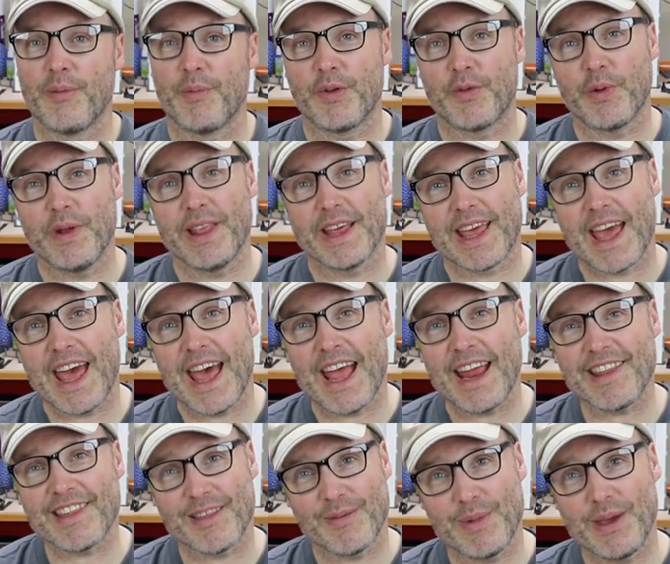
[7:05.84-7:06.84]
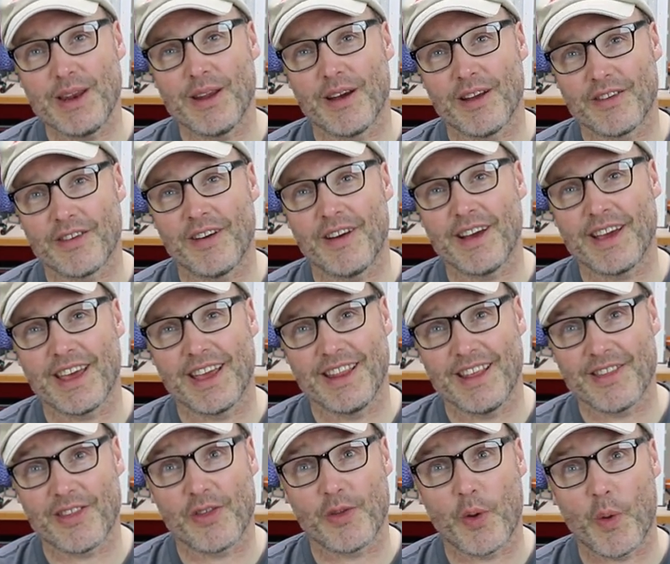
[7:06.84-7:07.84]
Between the cats and me not talking,
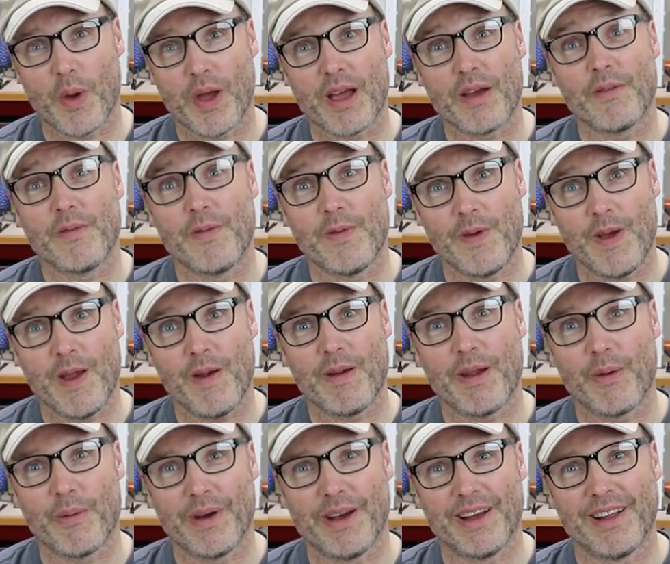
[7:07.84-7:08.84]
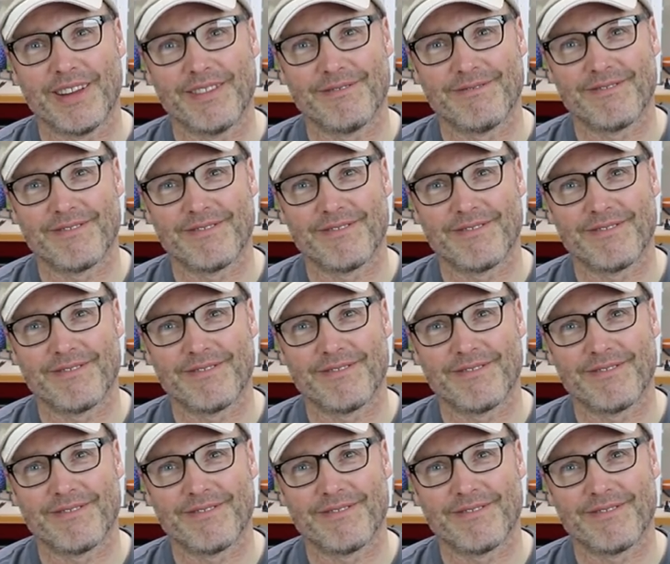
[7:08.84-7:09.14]
this is going very well.